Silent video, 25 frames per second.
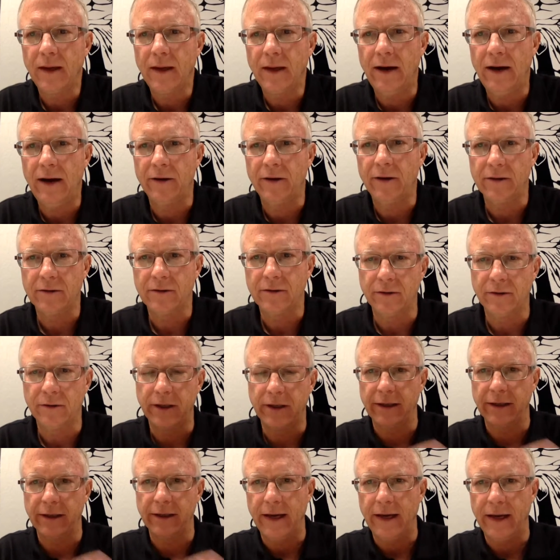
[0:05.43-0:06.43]
how it is
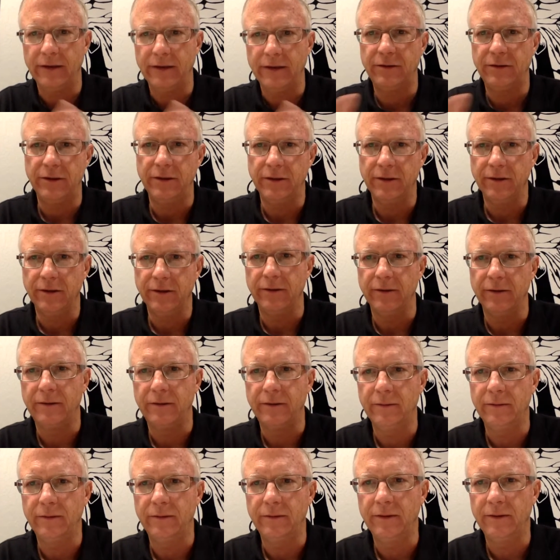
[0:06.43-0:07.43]
looking at last year
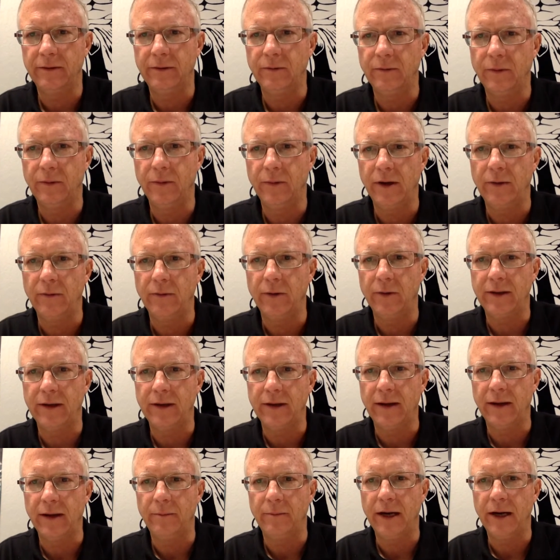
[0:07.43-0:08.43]
and what
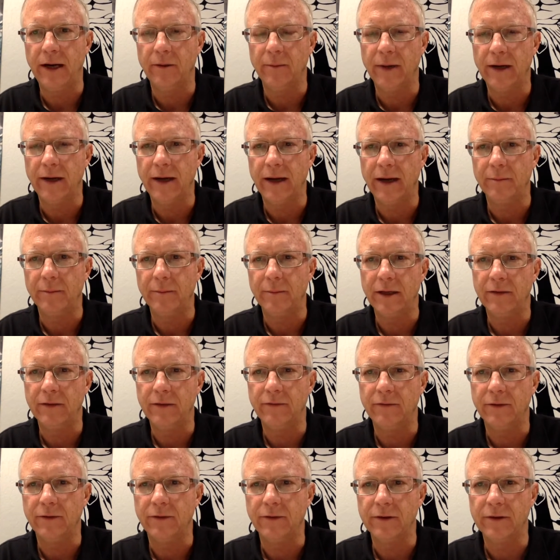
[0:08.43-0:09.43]
that may or may not mean
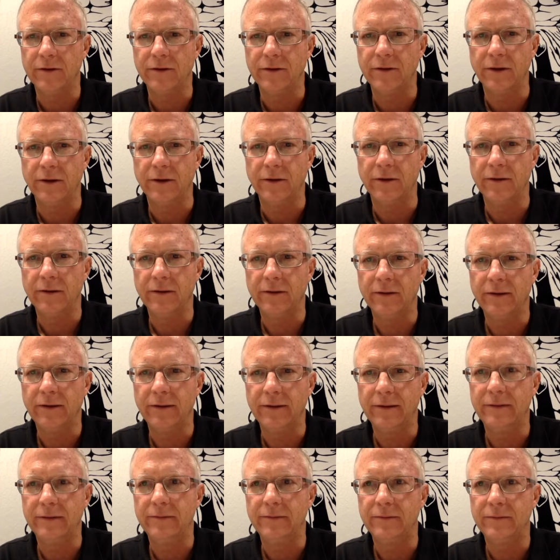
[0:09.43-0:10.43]
for this year.
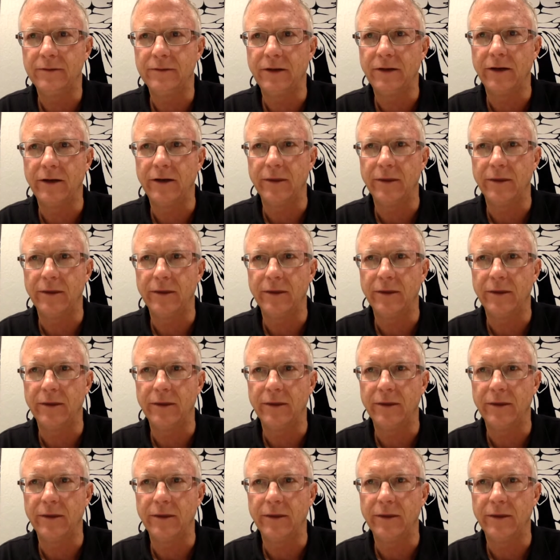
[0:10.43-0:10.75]
Sorry.